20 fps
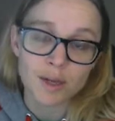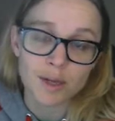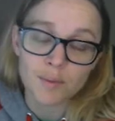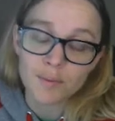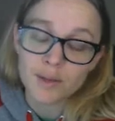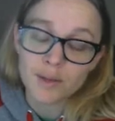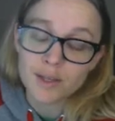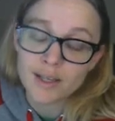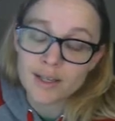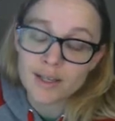
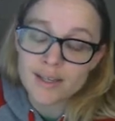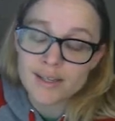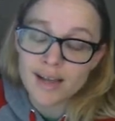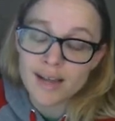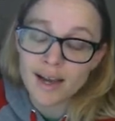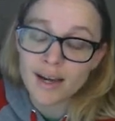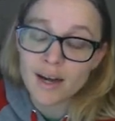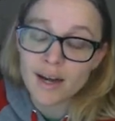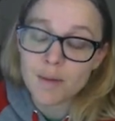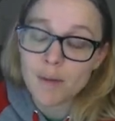I'm really
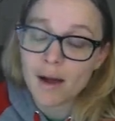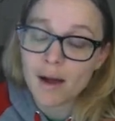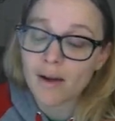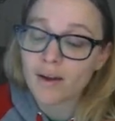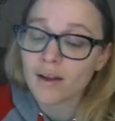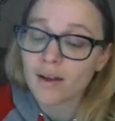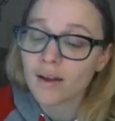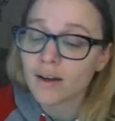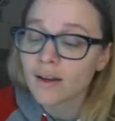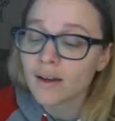excited
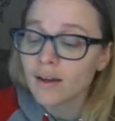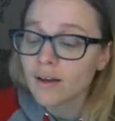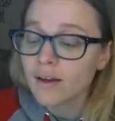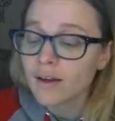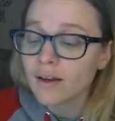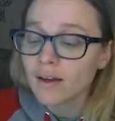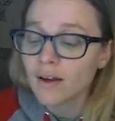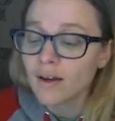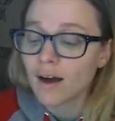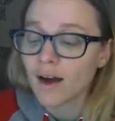about it.
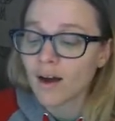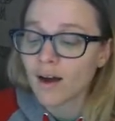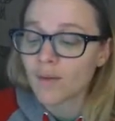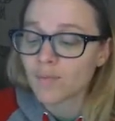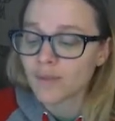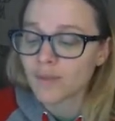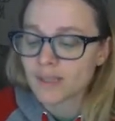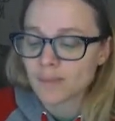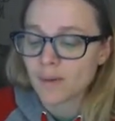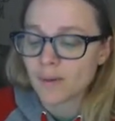
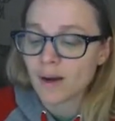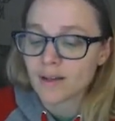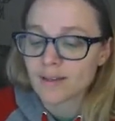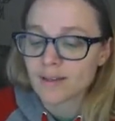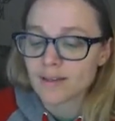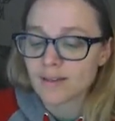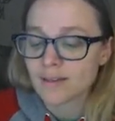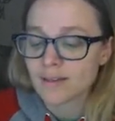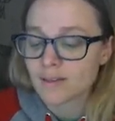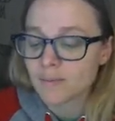This
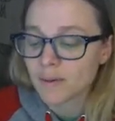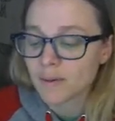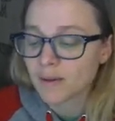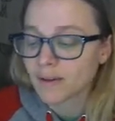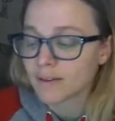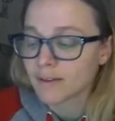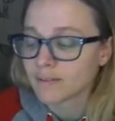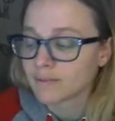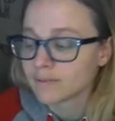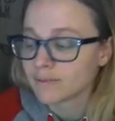process has
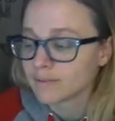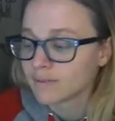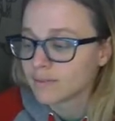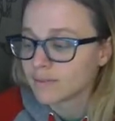been